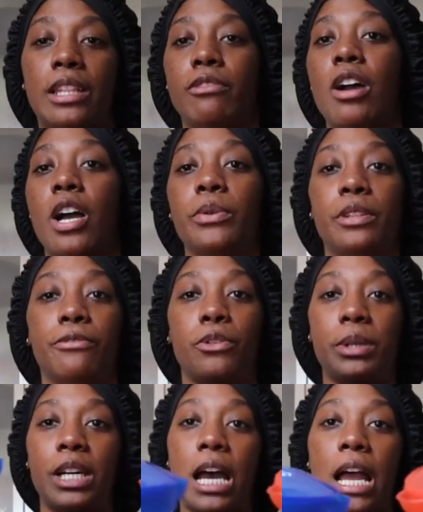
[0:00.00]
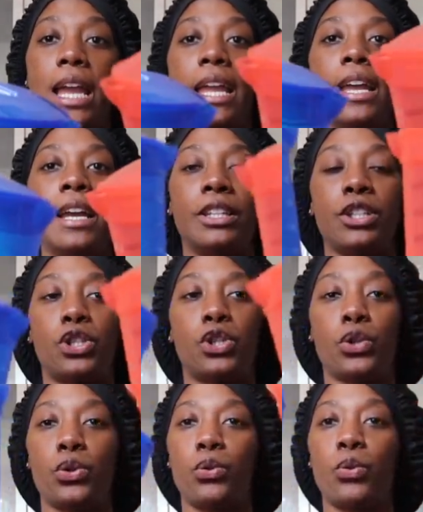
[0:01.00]
have to rock with the fruit we got. The
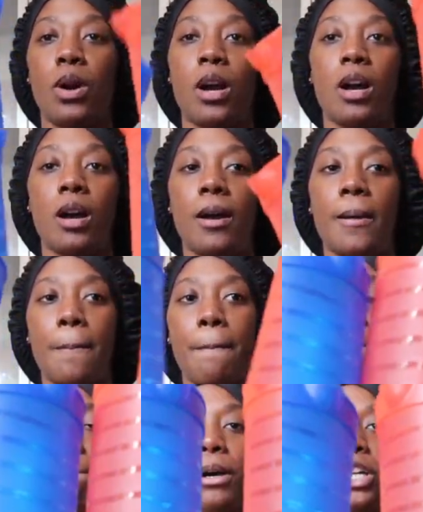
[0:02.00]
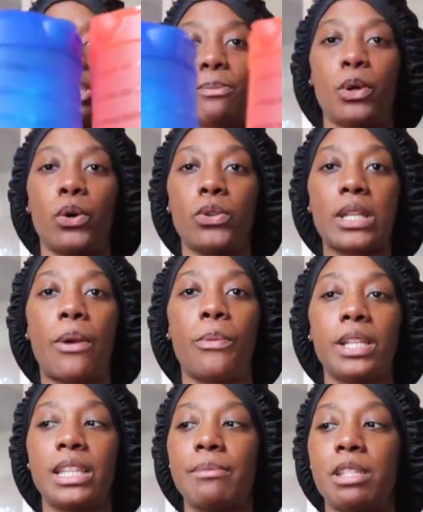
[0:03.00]
two um, punch bowls, I
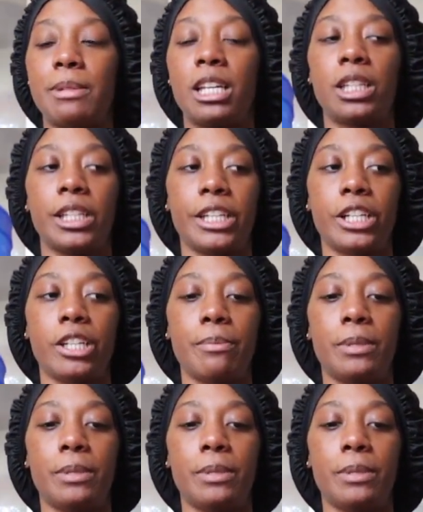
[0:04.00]
wanted them to be clear